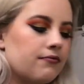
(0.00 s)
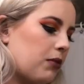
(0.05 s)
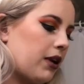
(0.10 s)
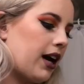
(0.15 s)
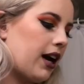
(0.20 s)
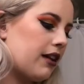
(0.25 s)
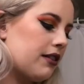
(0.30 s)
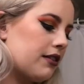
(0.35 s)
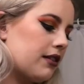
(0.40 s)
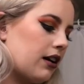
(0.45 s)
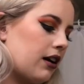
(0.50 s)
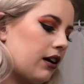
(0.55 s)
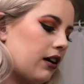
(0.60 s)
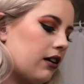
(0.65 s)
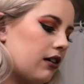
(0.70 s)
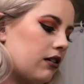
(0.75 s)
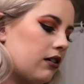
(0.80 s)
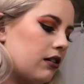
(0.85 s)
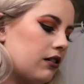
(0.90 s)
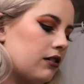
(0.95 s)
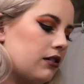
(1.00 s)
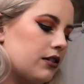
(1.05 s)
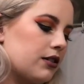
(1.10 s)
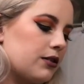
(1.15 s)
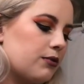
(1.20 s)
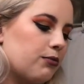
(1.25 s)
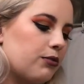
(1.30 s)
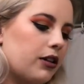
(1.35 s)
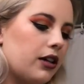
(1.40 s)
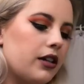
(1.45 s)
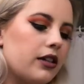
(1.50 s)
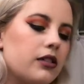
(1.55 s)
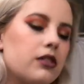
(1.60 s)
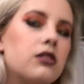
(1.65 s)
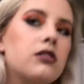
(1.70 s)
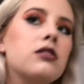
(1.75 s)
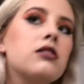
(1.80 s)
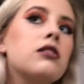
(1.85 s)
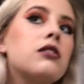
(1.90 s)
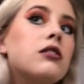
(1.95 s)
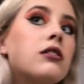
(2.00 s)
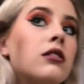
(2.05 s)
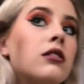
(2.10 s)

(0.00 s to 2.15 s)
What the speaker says: pat that on this brush,